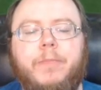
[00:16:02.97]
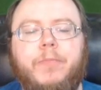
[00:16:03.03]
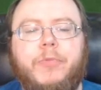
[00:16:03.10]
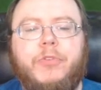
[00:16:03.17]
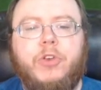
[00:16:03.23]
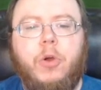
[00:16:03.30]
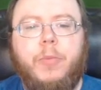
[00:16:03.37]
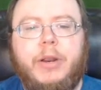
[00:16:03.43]

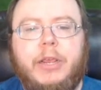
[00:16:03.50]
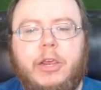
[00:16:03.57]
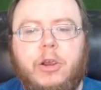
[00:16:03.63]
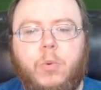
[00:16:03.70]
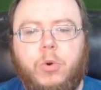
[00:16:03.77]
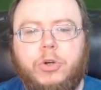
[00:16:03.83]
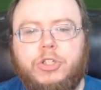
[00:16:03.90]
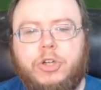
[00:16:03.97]
So, but here
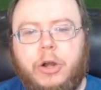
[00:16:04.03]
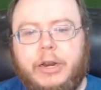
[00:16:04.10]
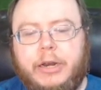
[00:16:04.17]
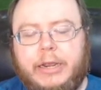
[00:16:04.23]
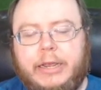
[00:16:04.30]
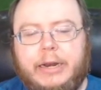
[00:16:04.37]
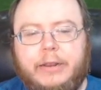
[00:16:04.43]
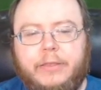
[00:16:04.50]
we're starting to
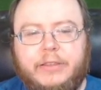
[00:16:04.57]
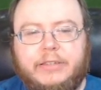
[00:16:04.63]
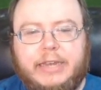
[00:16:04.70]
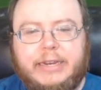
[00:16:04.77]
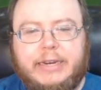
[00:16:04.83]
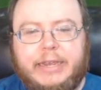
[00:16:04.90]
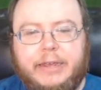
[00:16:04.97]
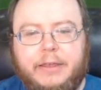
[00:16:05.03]
get into this
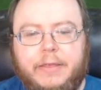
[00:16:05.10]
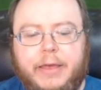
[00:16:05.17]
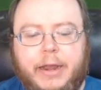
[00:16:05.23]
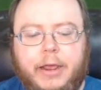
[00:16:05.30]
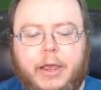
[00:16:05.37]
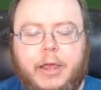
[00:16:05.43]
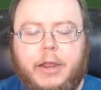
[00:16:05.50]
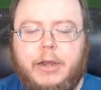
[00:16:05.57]
idea that
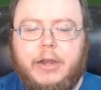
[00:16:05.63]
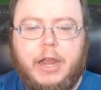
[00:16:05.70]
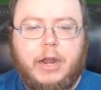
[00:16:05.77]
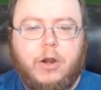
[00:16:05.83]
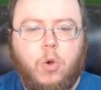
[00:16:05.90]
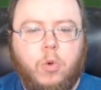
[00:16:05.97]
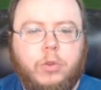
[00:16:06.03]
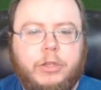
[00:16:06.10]
not
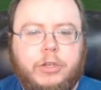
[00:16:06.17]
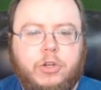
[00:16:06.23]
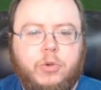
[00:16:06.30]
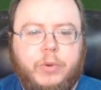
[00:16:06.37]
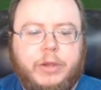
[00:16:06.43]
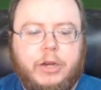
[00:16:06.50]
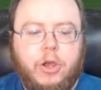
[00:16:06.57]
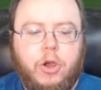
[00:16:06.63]
only do
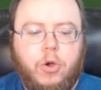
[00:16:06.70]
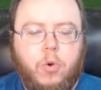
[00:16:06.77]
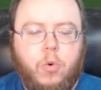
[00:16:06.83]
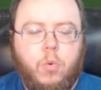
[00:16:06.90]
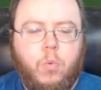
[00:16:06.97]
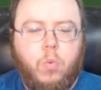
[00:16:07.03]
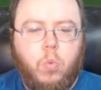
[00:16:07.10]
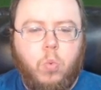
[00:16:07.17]
we
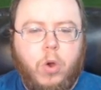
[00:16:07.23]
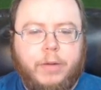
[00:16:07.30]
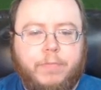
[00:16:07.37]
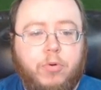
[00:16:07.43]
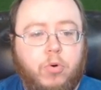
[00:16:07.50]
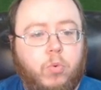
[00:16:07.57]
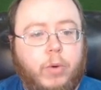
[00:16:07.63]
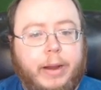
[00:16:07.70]
know what
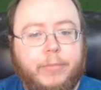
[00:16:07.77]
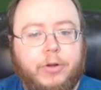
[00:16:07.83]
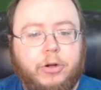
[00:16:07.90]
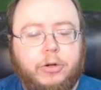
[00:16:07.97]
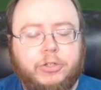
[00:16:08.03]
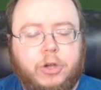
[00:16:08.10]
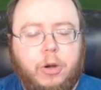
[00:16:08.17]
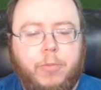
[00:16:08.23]

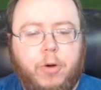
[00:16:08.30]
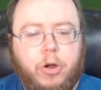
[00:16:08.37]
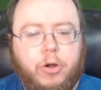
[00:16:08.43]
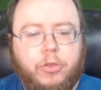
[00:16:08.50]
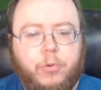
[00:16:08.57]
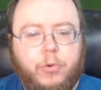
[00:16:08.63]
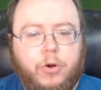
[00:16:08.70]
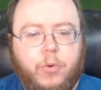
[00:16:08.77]
parameters are part of
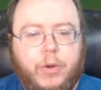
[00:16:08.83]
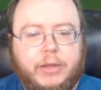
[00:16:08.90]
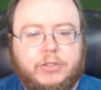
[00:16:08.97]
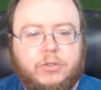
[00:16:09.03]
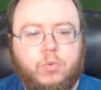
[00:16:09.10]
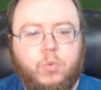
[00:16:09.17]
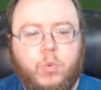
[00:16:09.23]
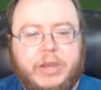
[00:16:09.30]
the request,
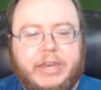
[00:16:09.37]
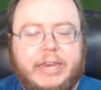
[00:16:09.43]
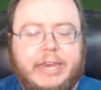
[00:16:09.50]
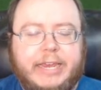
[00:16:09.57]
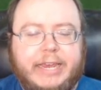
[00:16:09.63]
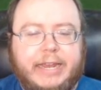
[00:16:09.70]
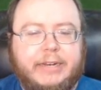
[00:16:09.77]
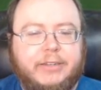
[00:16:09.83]
we
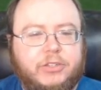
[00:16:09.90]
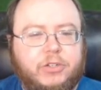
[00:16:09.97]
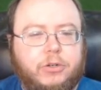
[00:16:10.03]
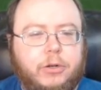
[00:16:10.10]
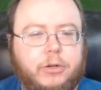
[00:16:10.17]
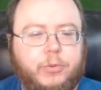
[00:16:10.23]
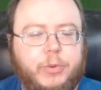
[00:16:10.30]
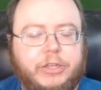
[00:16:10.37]
can
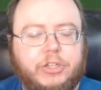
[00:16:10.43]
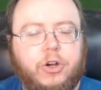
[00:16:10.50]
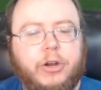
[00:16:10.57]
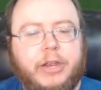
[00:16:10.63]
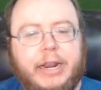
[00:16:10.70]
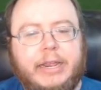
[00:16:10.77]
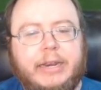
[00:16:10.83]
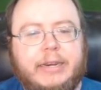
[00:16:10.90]
start
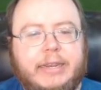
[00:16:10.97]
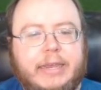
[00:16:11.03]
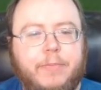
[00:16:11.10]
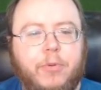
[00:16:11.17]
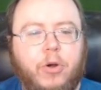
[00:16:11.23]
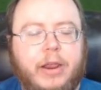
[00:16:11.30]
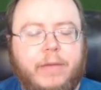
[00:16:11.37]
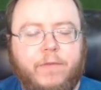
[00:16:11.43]
getting
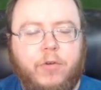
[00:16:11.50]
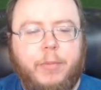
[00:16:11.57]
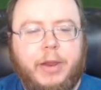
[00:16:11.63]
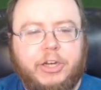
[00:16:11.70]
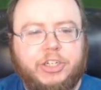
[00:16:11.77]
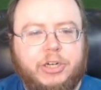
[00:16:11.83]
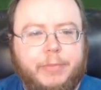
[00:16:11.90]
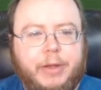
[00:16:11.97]
deeper
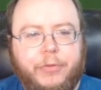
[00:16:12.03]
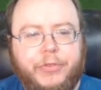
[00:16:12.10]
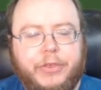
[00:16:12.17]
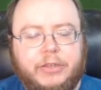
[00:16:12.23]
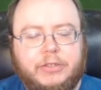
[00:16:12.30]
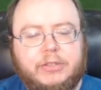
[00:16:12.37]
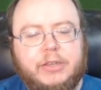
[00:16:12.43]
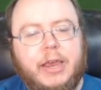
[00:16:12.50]
information about
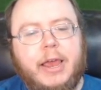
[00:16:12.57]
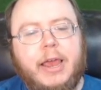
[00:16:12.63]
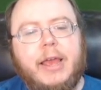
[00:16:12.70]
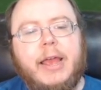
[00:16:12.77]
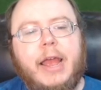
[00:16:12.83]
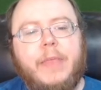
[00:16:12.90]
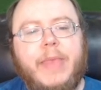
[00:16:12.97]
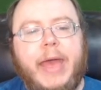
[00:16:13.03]
this.
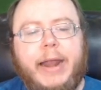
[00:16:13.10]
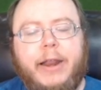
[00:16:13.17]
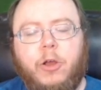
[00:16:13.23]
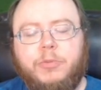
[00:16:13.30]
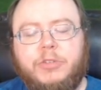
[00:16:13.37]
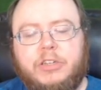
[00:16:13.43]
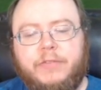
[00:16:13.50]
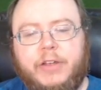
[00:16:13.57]
And that
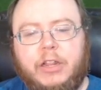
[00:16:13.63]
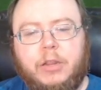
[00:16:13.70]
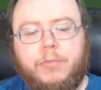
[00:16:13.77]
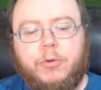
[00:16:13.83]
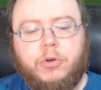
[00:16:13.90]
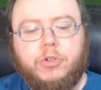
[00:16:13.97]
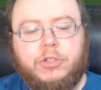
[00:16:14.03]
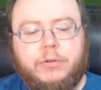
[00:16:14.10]
helps
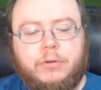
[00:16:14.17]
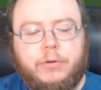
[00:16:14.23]
developers